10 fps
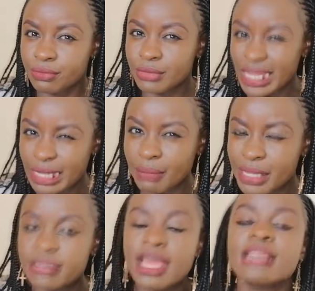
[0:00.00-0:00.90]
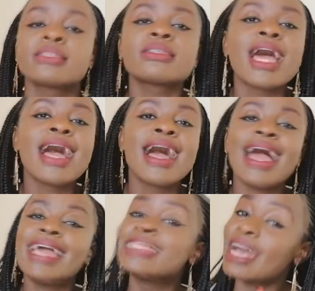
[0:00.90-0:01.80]
Does that make sense?
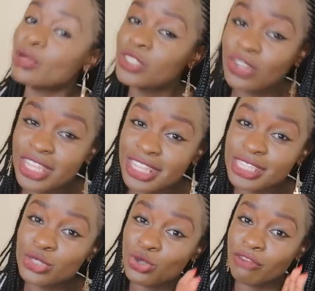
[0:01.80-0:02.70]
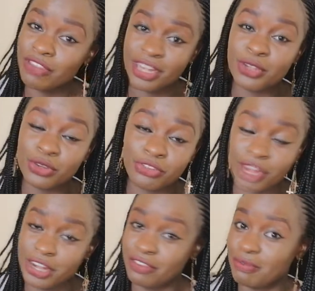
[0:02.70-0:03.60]
And I was talking this to a very good
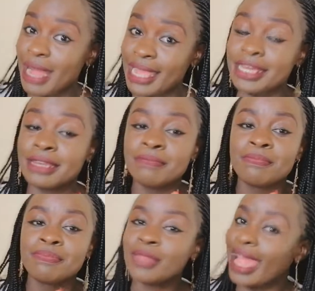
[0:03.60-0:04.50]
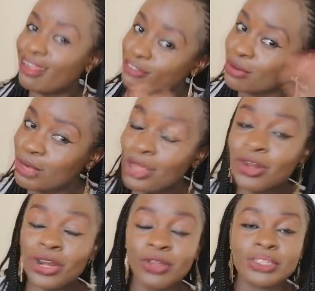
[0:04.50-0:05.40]
friend of mine from
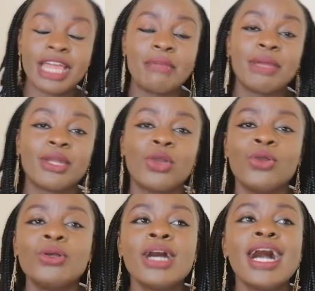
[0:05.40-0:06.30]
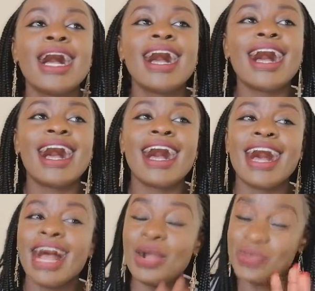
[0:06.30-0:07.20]
long time ago.
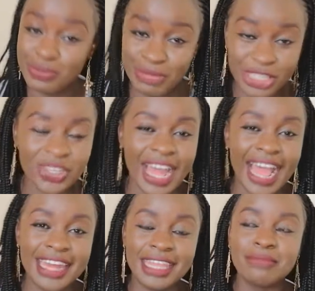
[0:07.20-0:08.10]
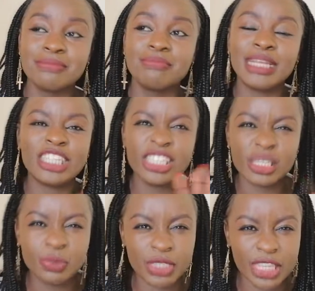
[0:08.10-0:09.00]
I won't mention her name, but she
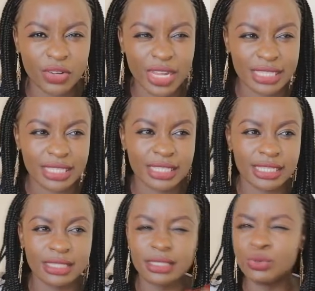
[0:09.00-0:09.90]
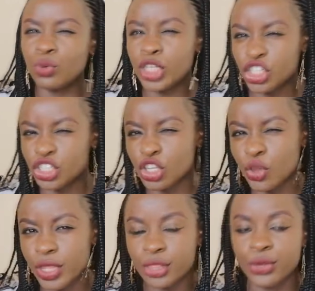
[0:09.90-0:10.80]
just posted on her status just what she's
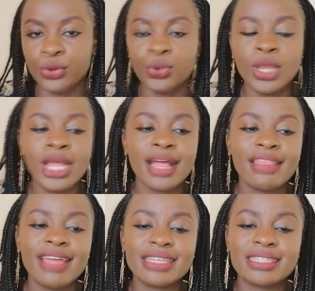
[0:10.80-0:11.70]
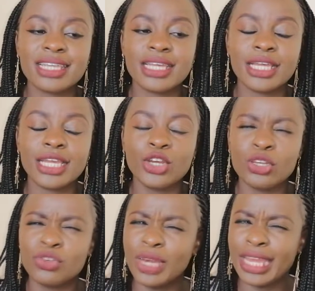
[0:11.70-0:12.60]
going through. That
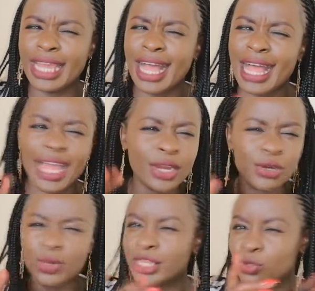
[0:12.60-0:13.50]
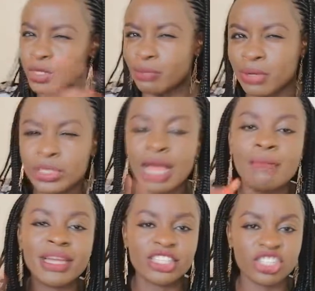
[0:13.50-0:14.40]
not really her, I don't know whether it was about her,
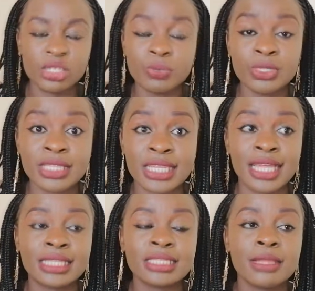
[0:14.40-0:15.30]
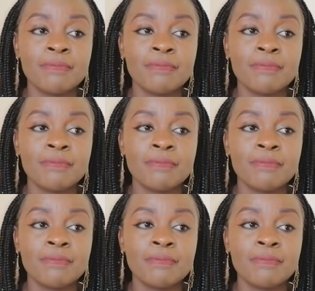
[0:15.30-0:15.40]
but she just posted that